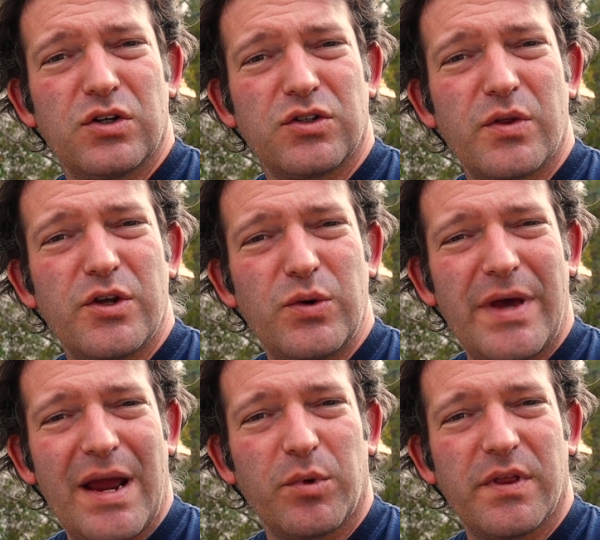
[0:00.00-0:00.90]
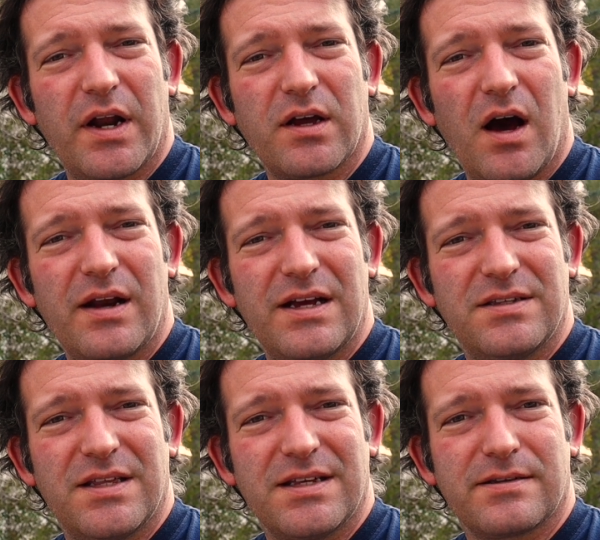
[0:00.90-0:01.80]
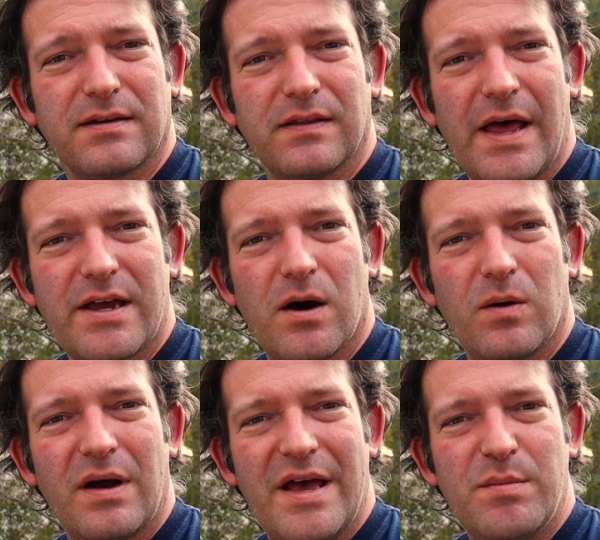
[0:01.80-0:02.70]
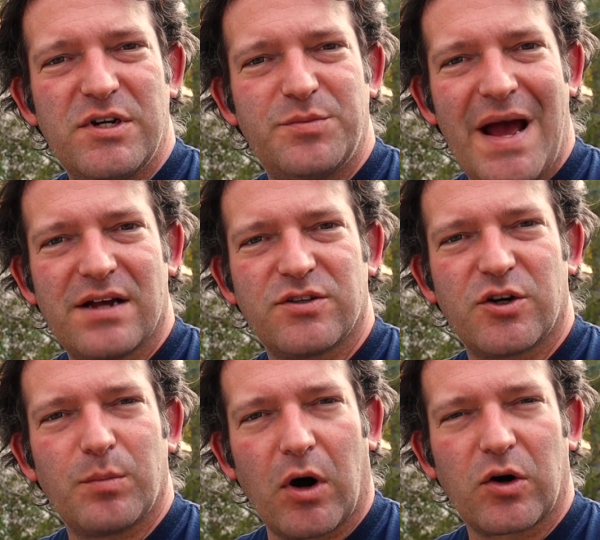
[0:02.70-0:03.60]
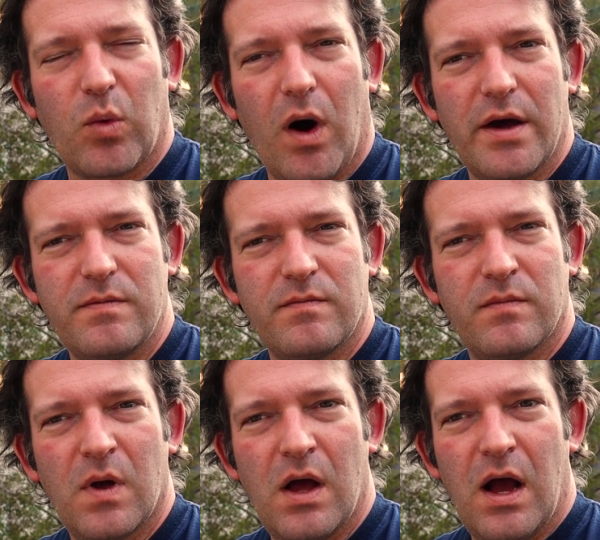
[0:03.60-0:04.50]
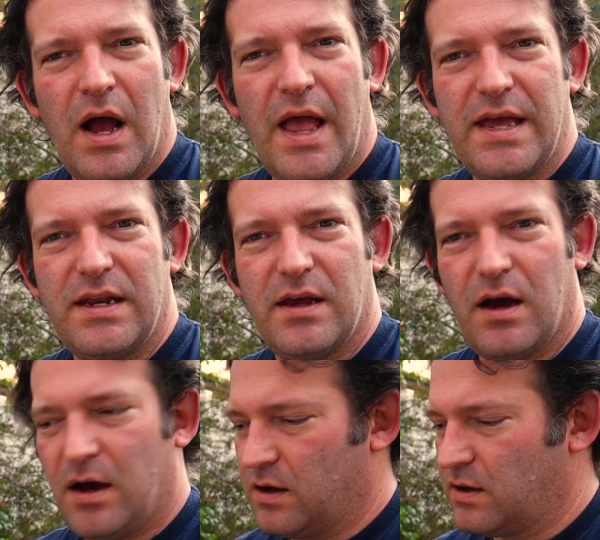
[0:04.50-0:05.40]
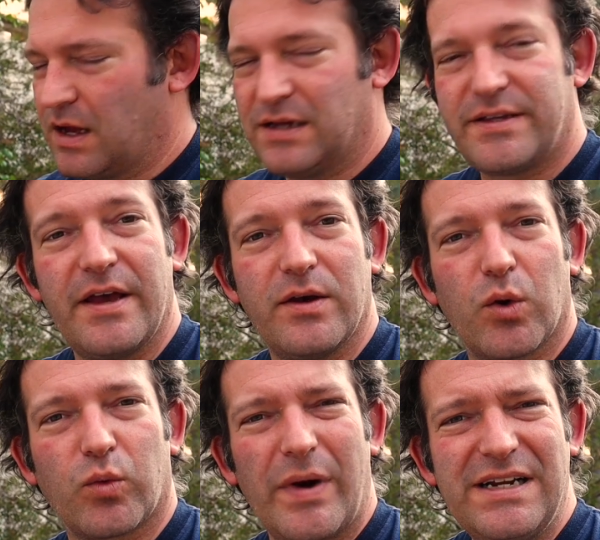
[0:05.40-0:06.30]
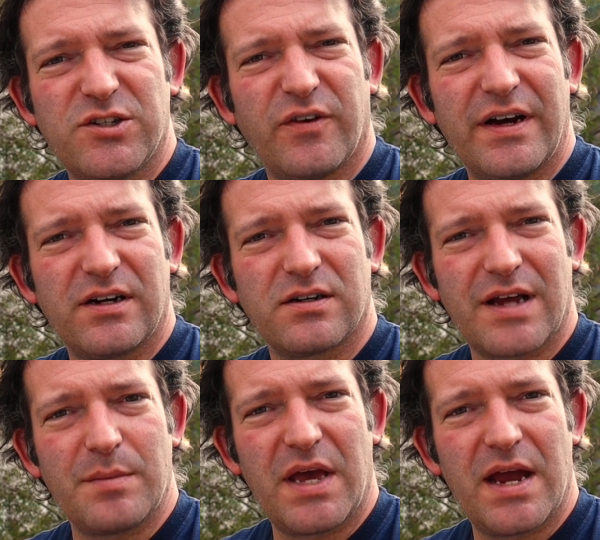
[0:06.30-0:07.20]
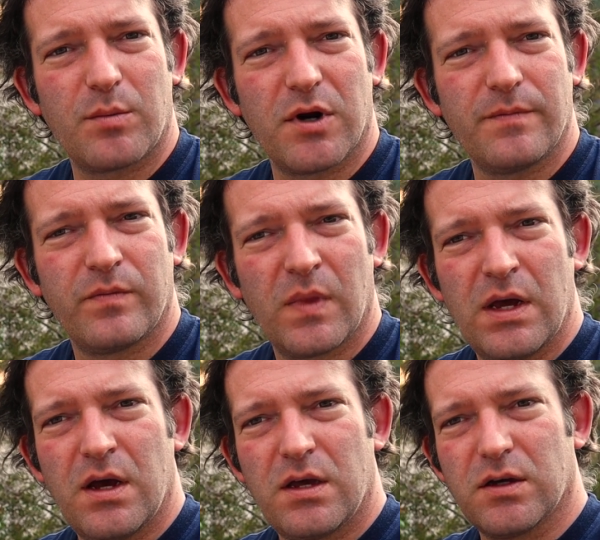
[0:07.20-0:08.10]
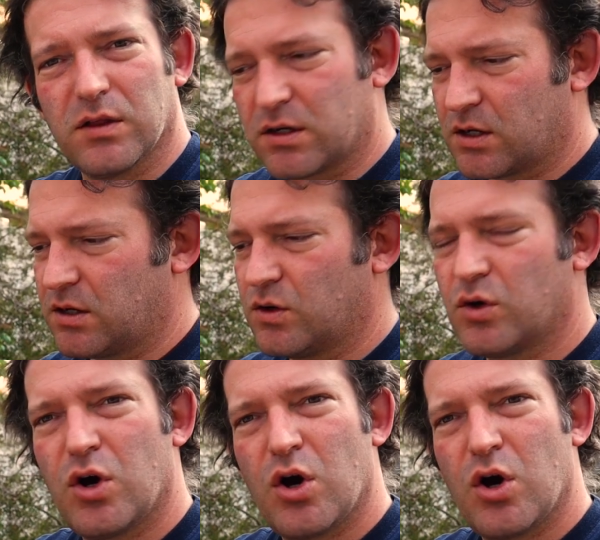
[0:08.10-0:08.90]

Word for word: So the new camera that I got is this Lego ImageMaster Mark One. It uh, is a rangefinder type camera. You look